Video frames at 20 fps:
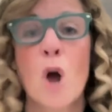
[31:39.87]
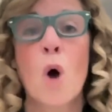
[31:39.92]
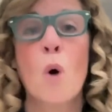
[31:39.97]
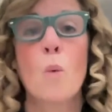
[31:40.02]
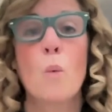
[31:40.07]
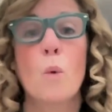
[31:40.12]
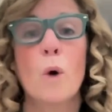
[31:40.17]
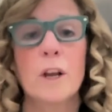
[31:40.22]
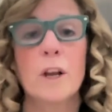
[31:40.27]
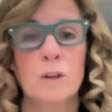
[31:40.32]

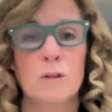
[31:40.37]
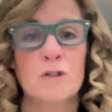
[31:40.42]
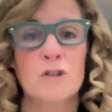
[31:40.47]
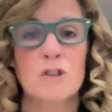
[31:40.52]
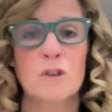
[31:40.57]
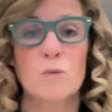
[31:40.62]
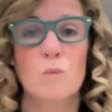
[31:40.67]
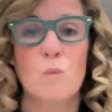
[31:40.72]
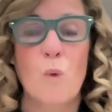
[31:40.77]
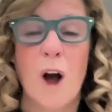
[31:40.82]
what you
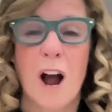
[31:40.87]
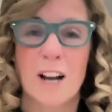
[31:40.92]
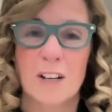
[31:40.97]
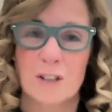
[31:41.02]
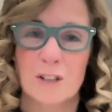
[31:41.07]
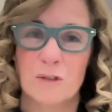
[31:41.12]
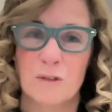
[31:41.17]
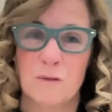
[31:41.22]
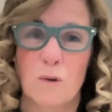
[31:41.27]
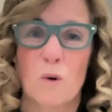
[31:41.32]
should
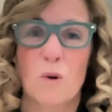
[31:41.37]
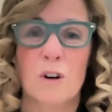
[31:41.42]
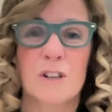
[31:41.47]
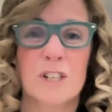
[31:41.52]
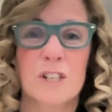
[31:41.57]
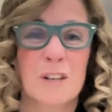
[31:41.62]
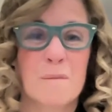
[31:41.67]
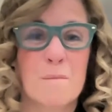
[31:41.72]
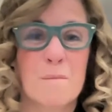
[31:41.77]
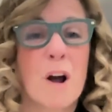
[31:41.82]
watch for
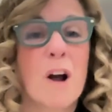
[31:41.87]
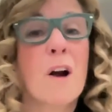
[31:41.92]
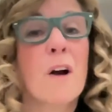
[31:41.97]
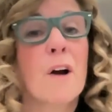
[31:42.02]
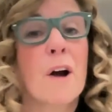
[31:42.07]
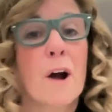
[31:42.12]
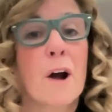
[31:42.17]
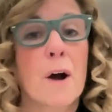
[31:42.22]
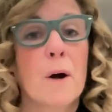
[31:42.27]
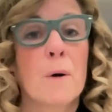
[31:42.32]

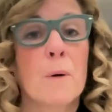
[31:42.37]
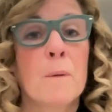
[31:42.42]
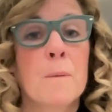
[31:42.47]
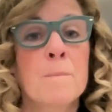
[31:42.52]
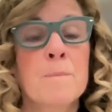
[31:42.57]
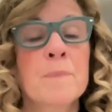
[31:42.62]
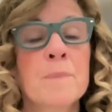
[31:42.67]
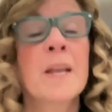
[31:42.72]
tomorrow